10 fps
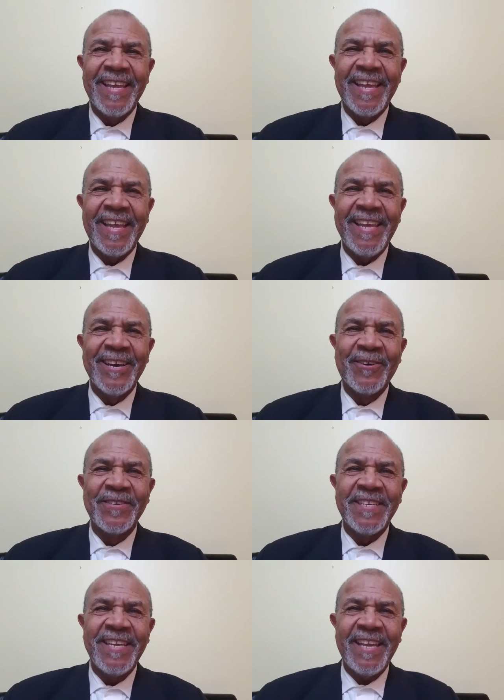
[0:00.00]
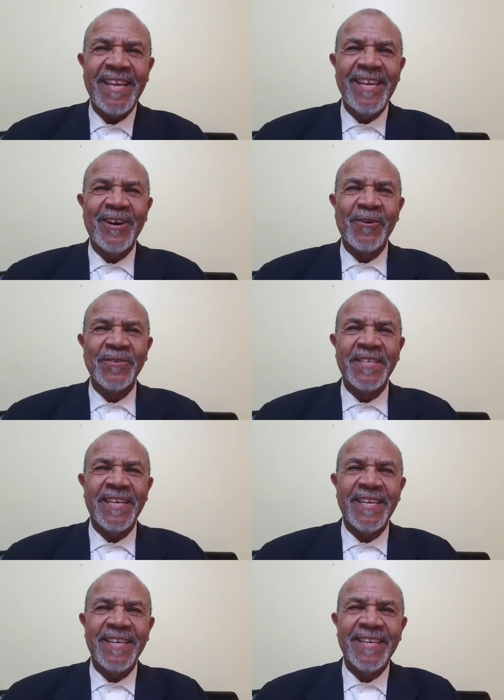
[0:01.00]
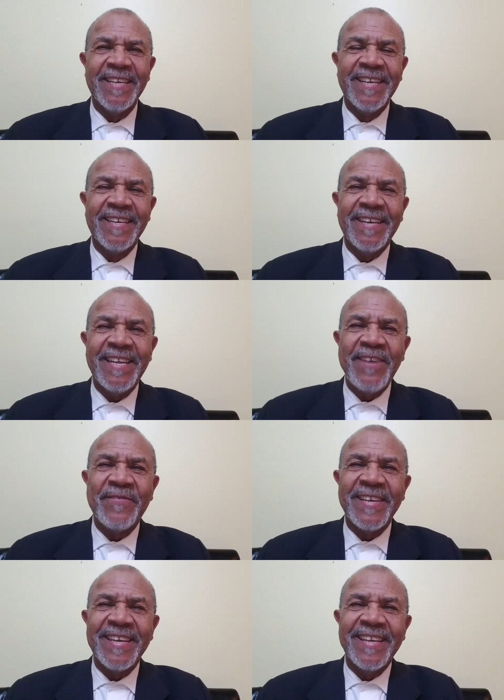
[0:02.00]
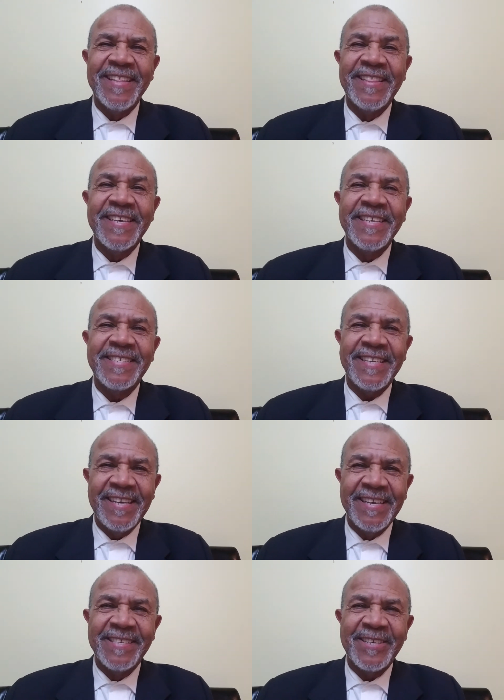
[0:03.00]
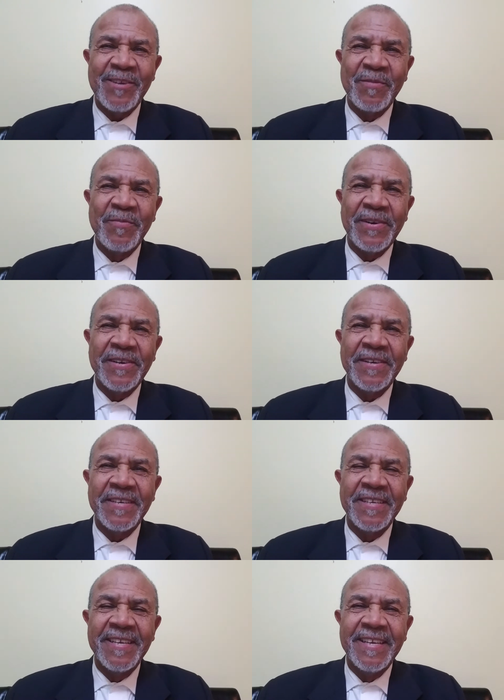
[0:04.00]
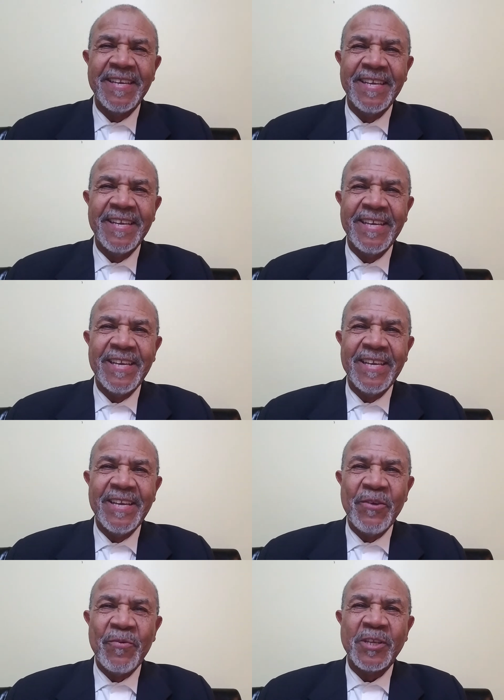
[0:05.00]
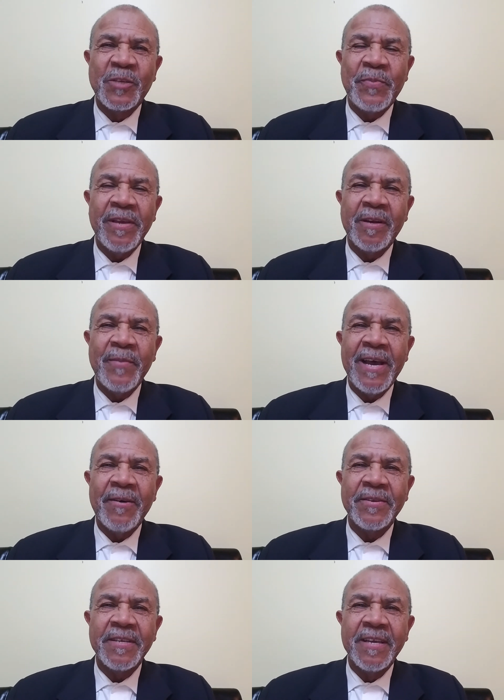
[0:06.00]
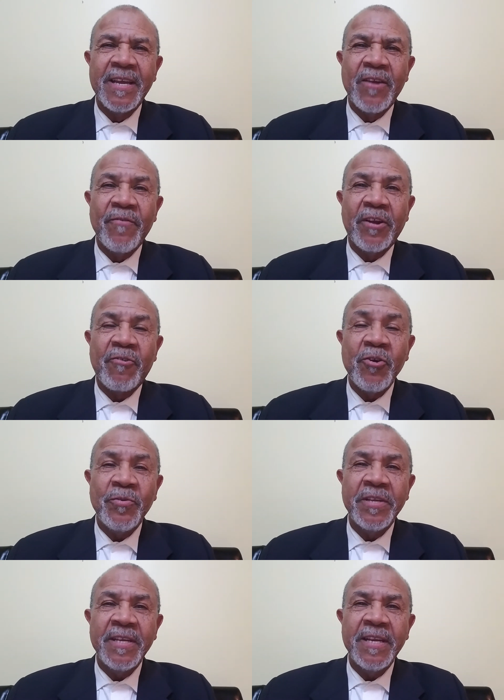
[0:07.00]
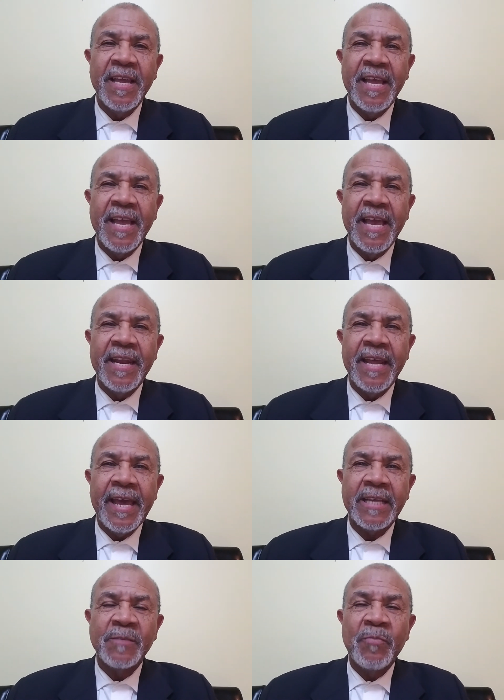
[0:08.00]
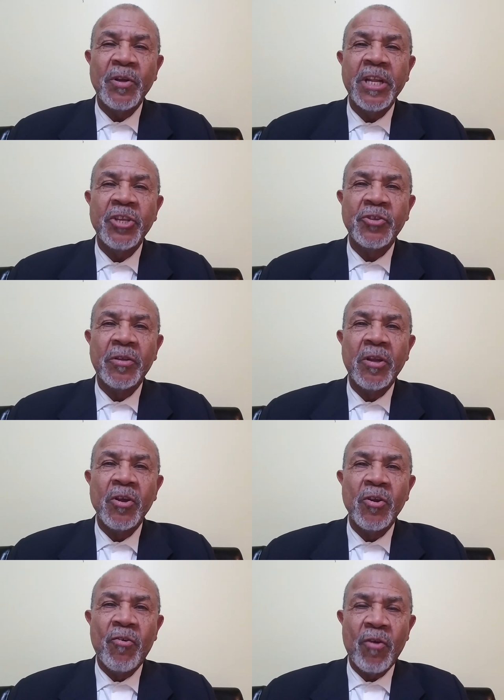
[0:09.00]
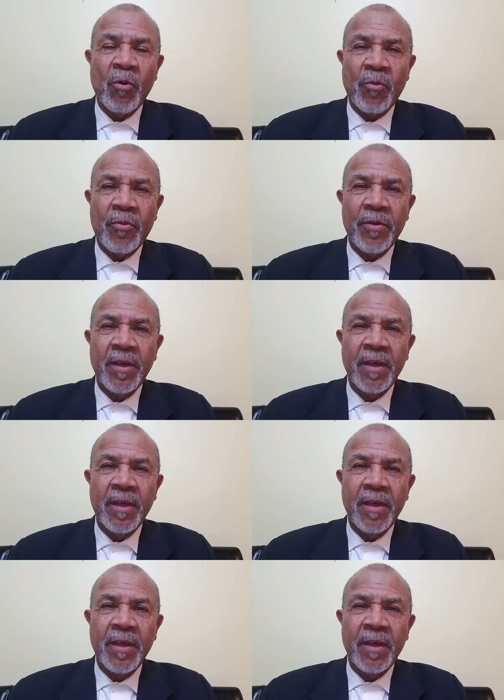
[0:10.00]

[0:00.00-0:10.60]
EOD, EOD. Good evening. This is Herman Bird. We're speaking about recruiting and exponential growth.